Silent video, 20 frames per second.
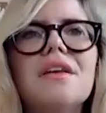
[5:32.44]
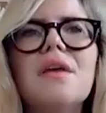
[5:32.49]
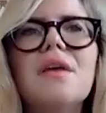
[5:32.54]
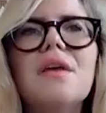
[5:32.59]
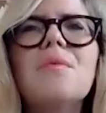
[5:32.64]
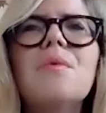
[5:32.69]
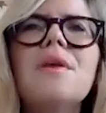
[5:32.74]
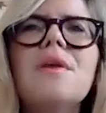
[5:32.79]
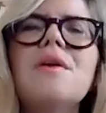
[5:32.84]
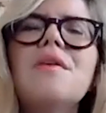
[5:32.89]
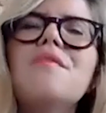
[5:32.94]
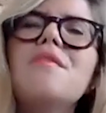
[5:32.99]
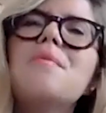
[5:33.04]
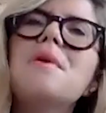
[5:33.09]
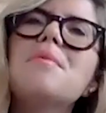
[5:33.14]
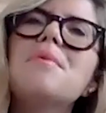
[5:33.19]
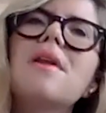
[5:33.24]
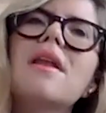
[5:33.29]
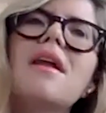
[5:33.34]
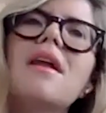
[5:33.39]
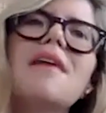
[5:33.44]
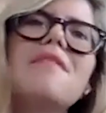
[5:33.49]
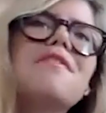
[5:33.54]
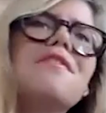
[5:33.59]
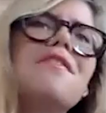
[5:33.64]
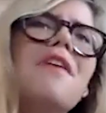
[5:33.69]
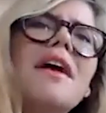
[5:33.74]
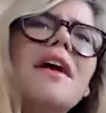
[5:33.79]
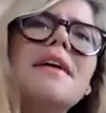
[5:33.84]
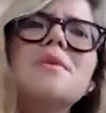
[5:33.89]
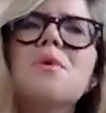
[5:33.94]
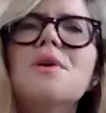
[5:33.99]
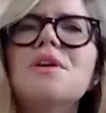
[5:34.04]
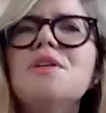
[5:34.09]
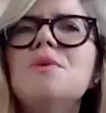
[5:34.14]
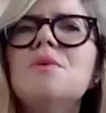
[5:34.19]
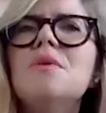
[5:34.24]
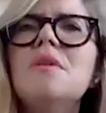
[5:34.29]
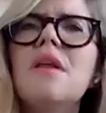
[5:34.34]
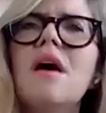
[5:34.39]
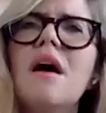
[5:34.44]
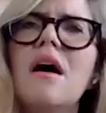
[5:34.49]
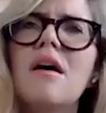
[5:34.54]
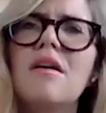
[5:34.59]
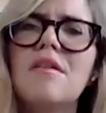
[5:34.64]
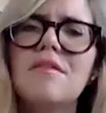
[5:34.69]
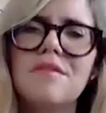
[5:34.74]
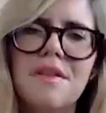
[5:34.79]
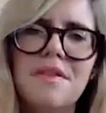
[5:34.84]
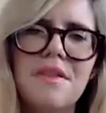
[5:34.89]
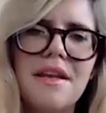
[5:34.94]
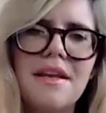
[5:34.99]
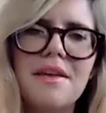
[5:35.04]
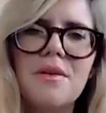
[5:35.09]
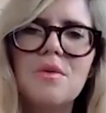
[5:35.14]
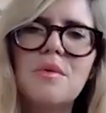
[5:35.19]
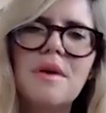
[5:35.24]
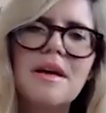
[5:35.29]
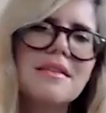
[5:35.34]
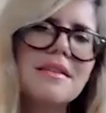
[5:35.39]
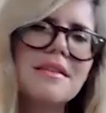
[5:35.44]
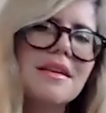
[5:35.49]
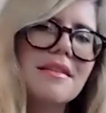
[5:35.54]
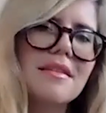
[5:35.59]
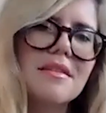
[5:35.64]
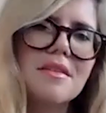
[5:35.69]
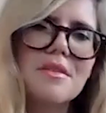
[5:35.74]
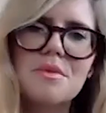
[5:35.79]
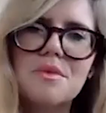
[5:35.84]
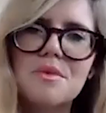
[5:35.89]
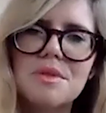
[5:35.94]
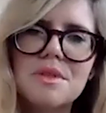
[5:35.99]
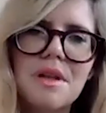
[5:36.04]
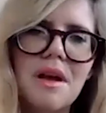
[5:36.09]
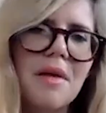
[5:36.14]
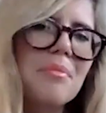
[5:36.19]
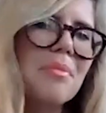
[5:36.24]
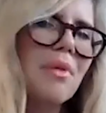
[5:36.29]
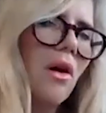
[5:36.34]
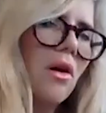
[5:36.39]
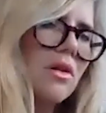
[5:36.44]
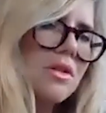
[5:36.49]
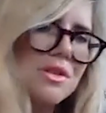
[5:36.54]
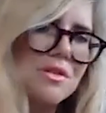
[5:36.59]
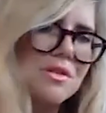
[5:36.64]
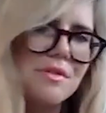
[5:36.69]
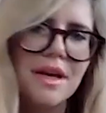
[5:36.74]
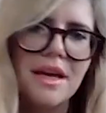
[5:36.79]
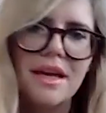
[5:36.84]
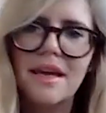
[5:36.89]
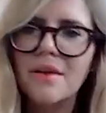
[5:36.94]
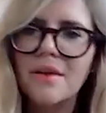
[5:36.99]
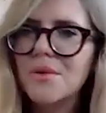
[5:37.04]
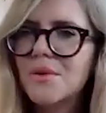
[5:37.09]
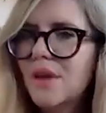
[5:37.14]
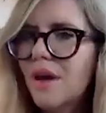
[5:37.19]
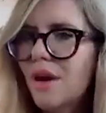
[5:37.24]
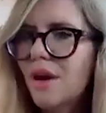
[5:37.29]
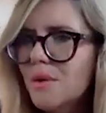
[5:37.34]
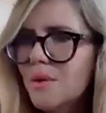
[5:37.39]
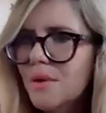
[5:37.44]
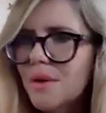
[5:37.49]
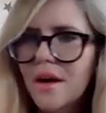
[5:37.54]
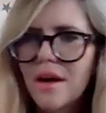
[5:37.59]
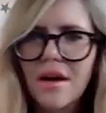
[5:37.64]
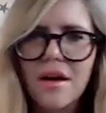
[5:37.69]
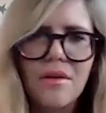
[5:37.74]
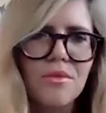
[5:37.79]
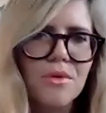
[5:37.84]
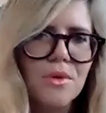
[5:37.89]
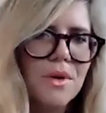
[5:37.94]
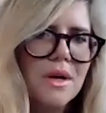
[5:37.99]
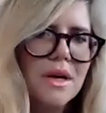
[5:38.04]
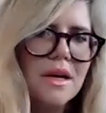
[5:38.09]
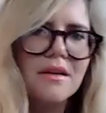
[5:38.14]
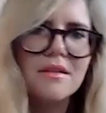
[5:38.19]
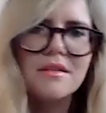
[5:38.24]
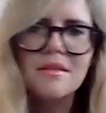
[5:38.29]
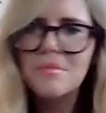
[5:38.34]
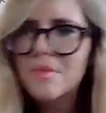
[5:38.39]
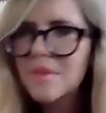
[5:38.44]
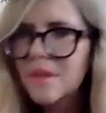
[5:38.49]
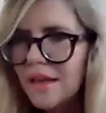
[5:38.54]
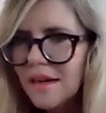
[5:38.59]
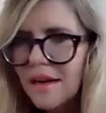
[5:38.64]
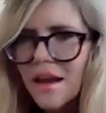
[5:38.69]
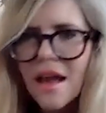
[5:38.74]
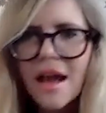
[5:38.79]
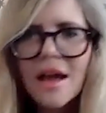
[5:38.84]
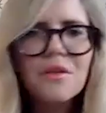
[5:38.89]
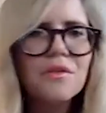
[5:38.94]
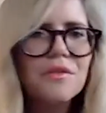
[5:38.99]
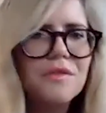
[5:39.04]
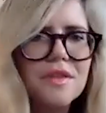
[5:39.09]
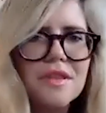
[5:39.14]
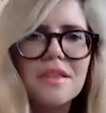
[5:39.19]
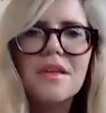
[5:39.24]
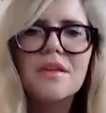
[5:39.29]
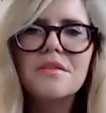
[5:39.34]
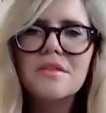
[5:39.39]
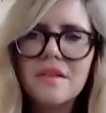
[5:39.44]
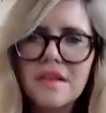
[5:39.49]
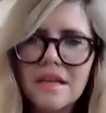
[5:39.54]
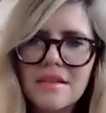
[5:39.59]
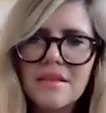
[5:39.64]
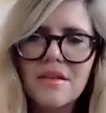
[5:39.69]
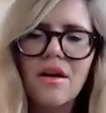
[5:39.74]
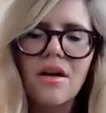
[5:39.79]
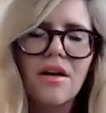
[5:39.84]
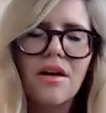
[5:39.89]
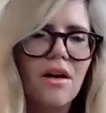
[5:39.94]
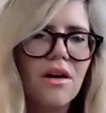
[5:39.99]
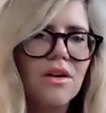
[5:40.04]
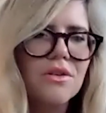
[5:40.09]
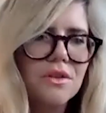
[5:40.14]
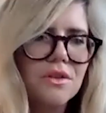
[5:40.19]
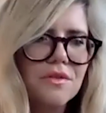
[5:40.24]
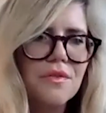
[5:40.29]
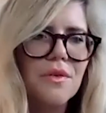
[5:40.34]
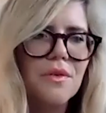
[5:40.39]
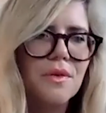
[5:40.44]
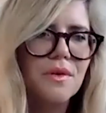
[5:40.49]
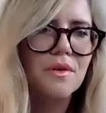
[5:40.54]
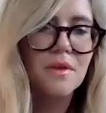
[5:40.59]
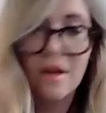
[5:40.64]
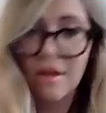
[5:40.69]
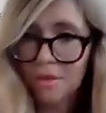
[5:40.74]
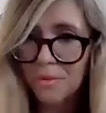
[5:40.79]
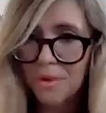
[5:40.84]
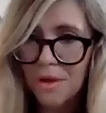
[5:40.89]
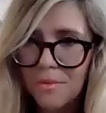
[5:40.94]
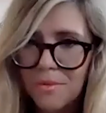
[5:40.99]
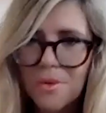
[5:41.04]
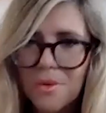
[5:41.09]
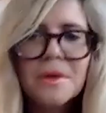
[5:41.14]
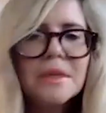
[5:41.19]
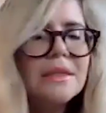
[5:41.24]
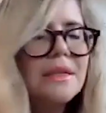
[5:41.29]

You know, whenever people are like, find what you love, and then it always leads towards like pottery or yoga or something. And obviously those things are good for other people.